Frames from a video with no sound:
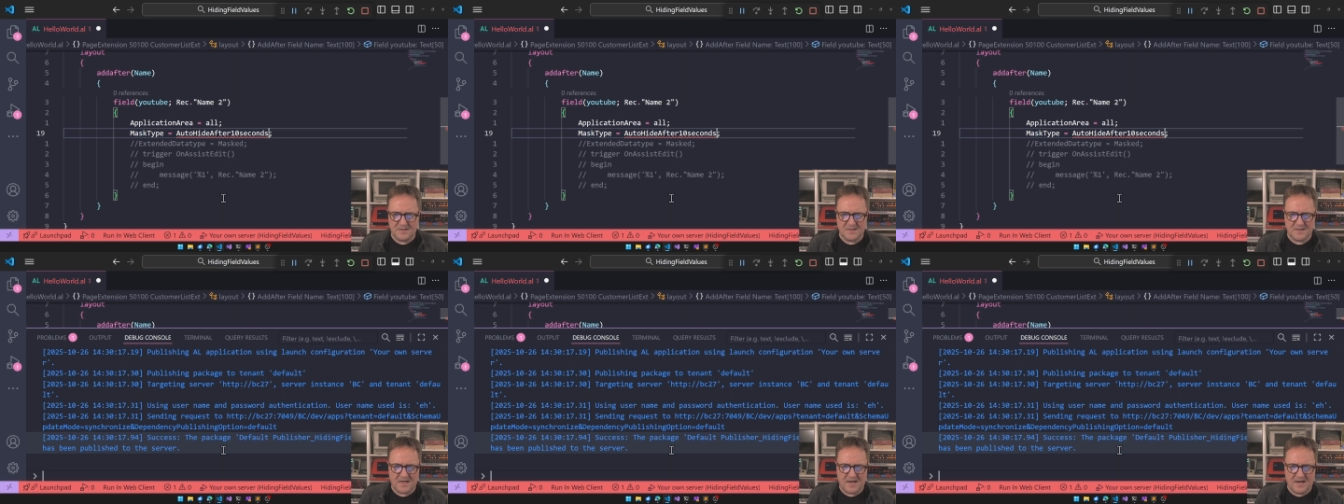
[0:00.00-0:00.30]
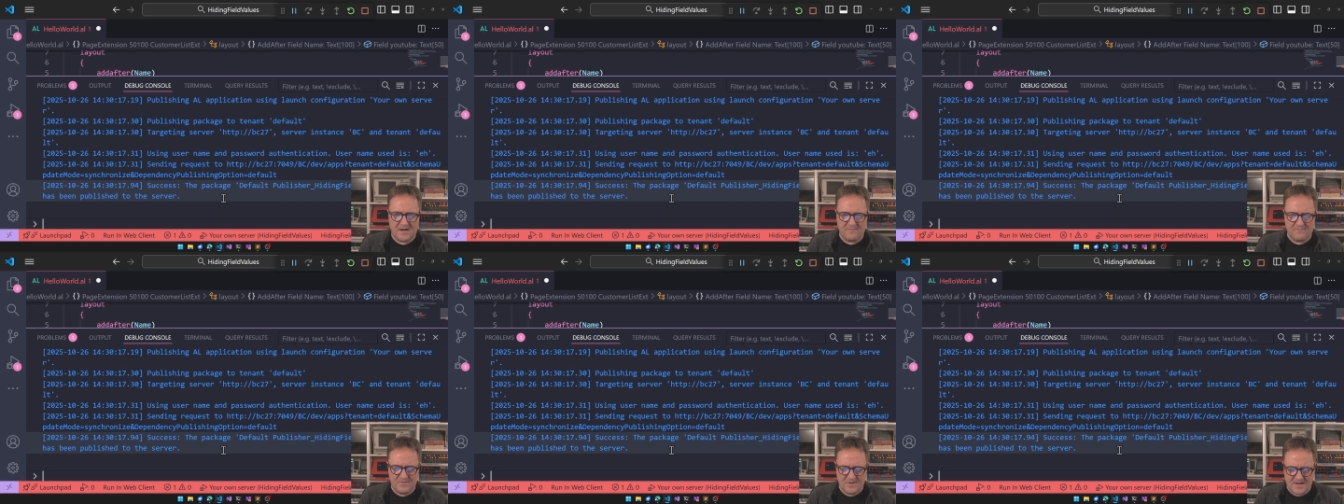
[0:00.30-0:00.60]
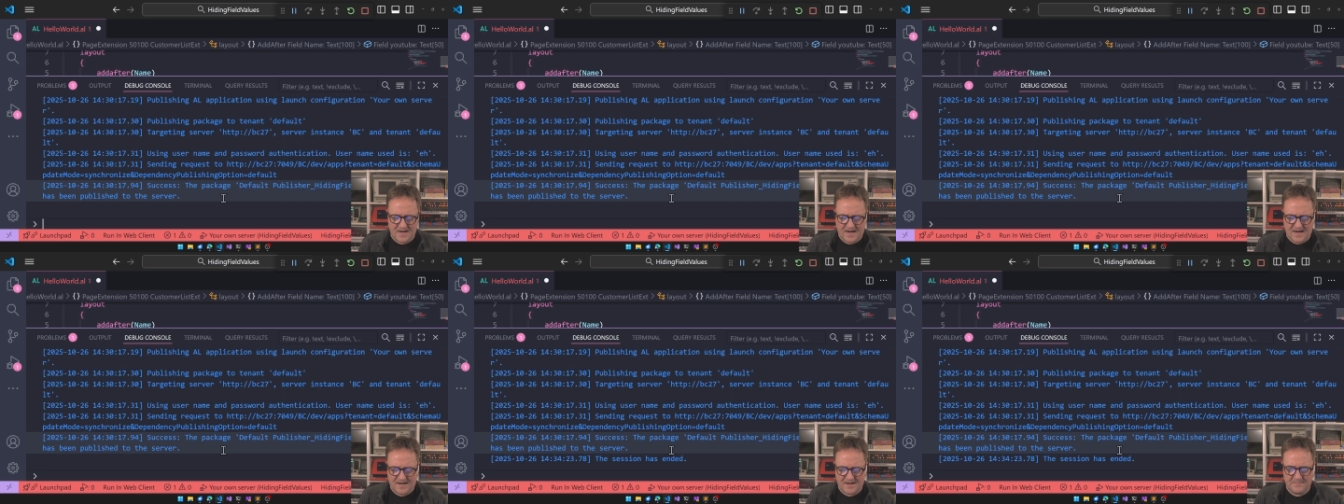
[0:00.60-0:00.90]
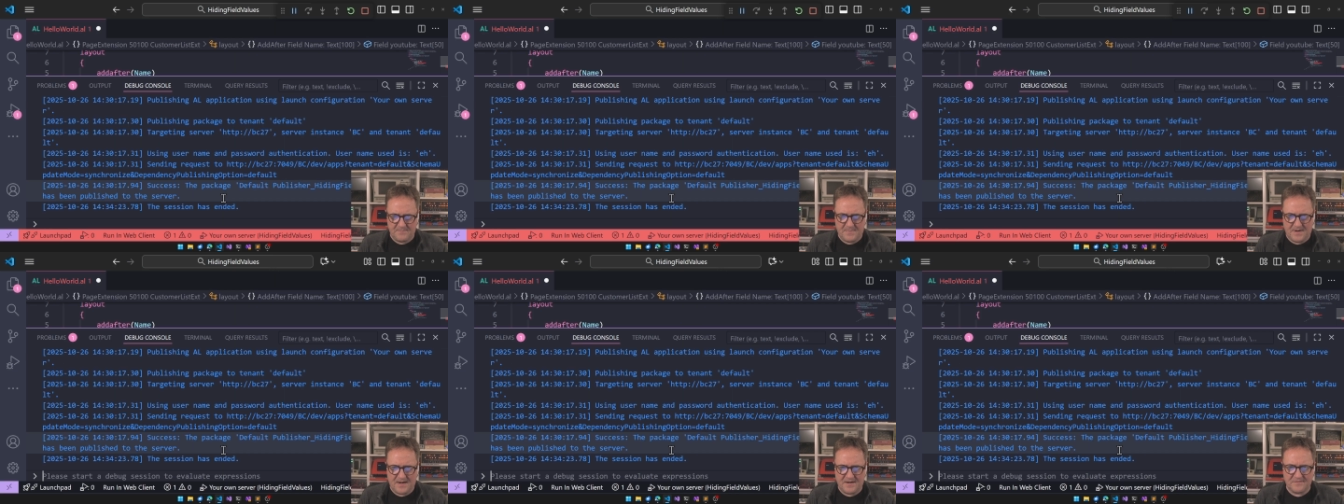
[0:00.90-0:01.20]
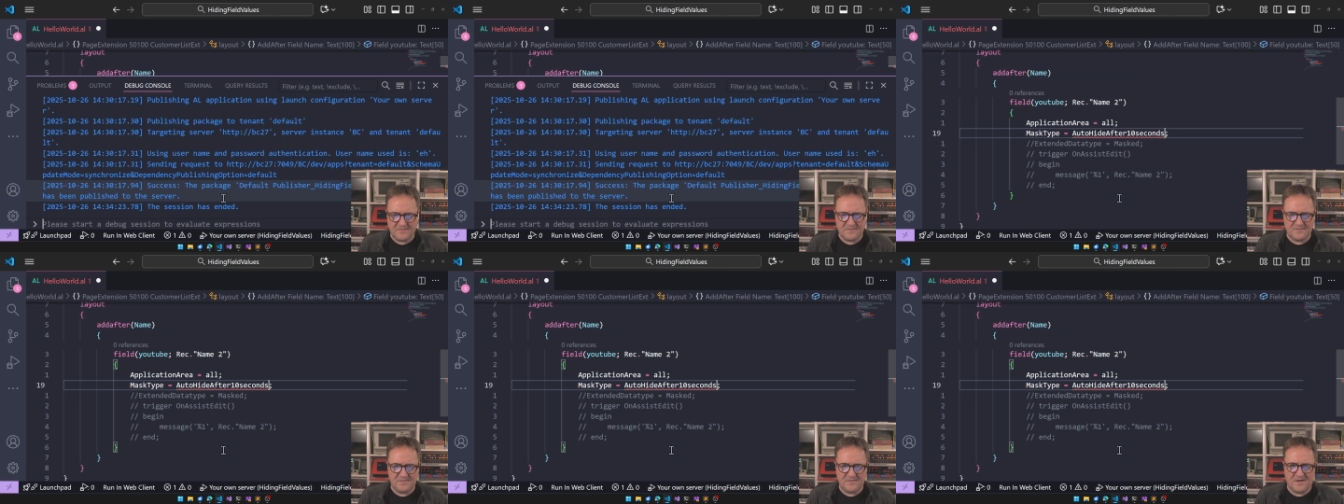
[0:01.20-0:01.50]
can we add a
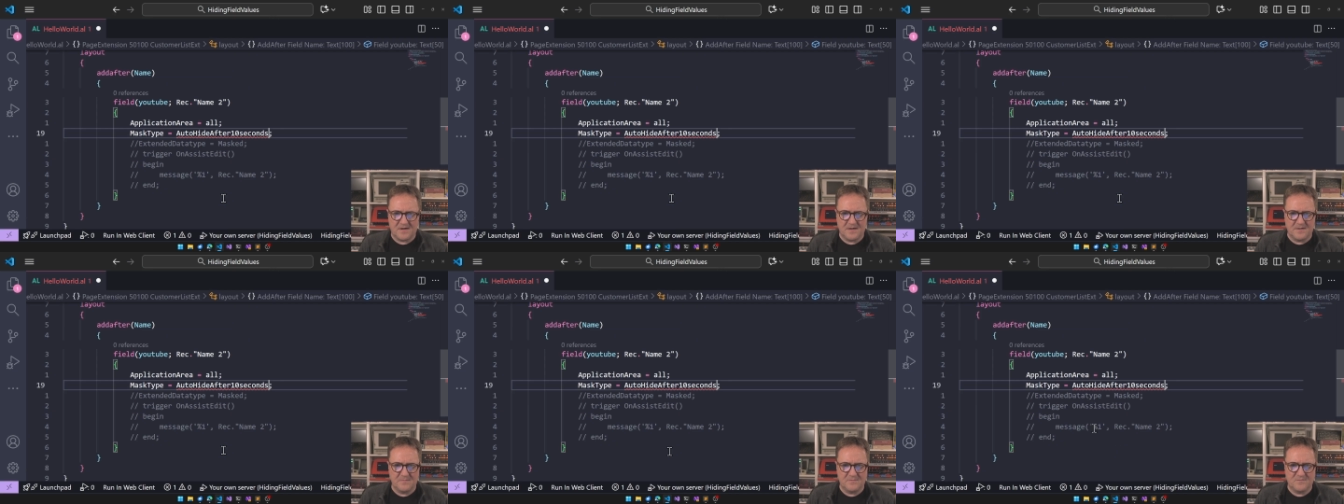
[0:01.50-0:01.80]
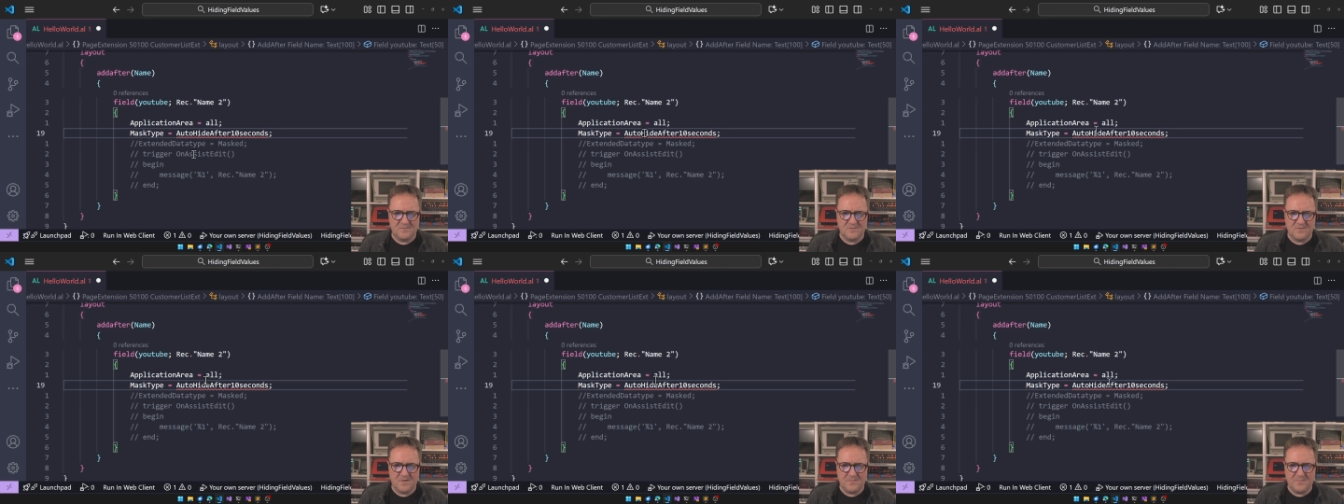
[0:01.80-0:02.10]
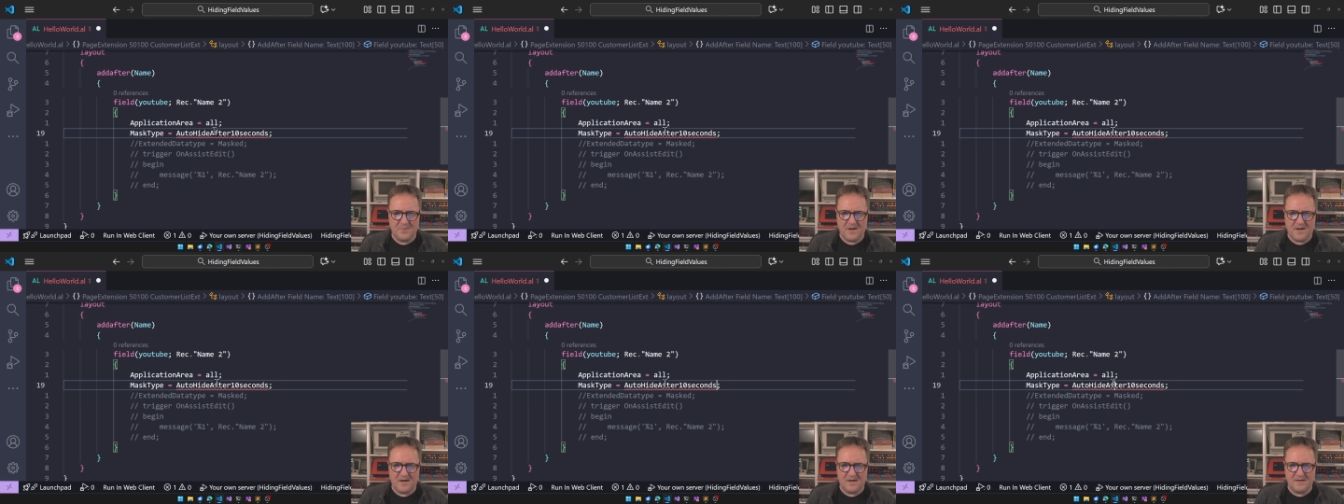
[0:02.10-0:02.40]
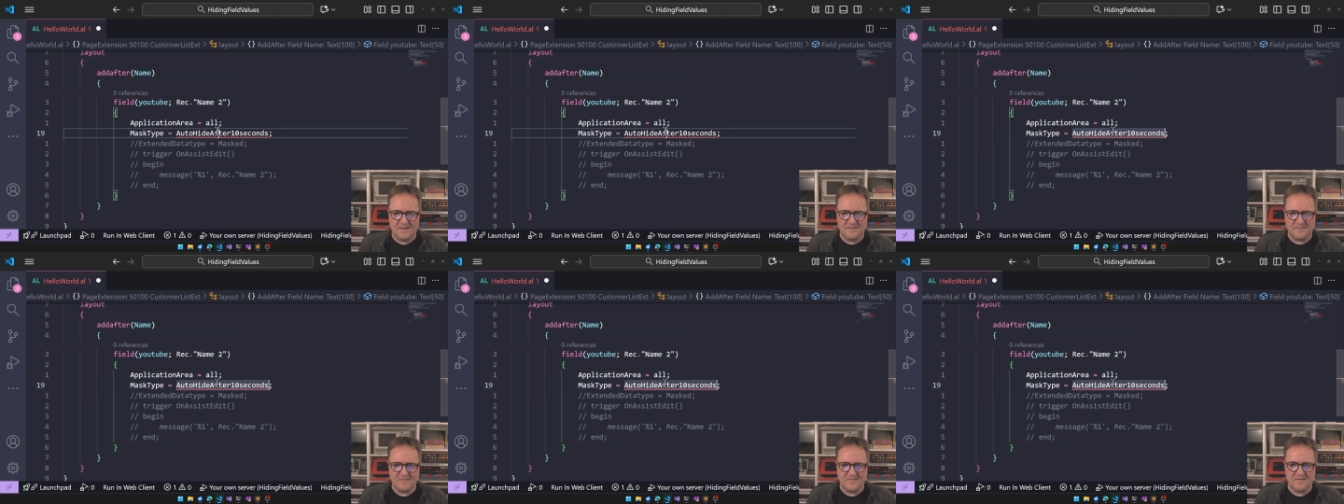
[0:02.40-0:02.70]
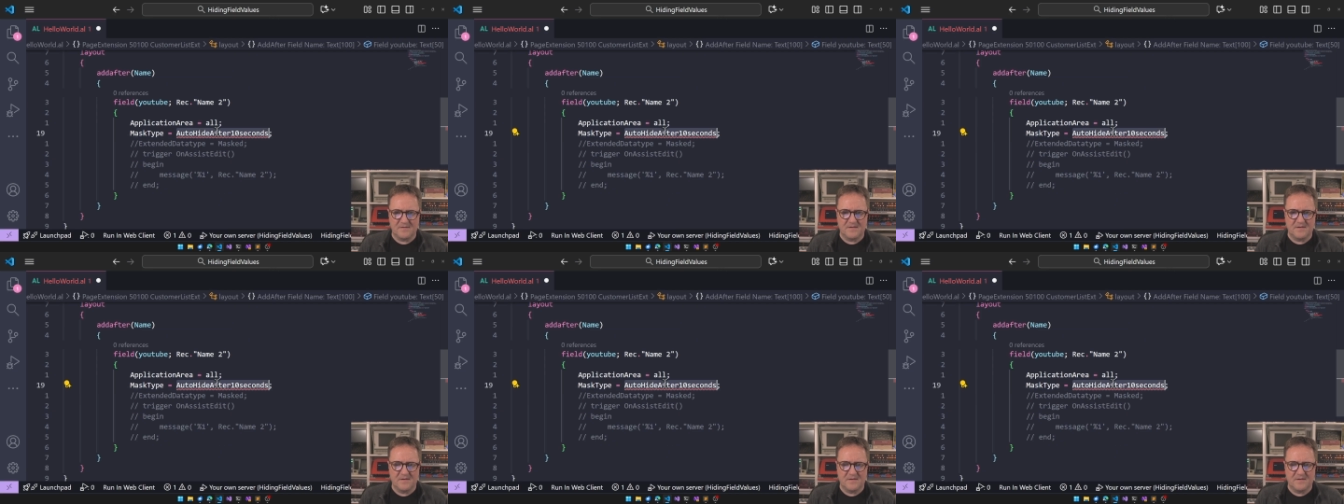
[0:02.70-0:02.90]
mask type to the balance?